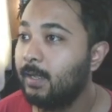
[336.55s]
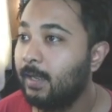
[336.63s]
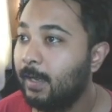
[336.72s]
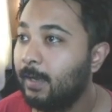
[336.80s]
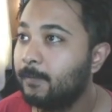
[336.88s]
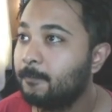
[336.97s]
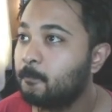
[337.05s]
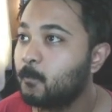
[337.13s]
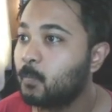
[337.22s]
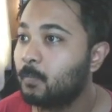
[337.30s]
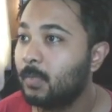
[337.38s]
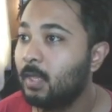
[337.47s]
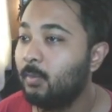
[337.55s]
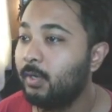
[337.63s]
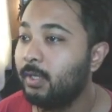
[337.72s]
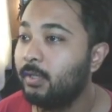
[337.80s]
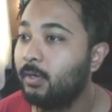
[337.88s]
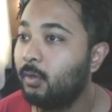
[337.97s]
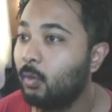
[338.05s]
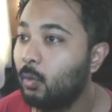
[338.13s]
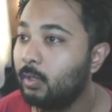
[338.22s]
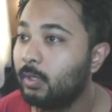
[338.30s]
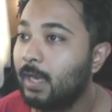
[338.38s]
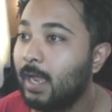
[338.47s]
and they bring in their
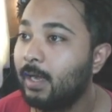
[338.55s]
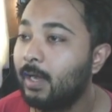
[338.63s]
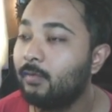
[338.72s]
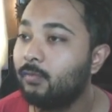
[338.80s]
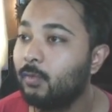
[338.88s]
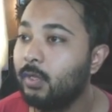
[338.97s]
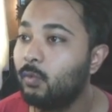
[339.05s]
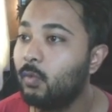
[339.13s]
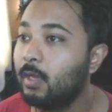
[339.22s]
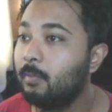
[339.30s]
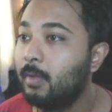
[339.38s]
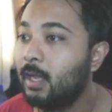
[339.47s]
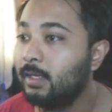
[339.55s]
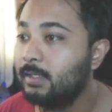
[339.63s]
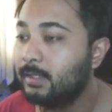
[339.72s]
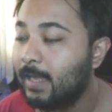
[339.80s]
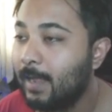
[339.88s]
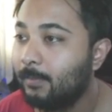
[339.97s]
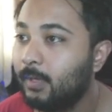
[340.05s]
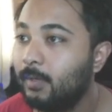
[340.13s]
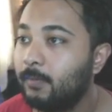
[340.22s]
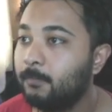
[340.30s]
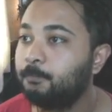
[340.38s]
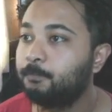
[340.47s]
own Gligar, throwing one Body Slam there.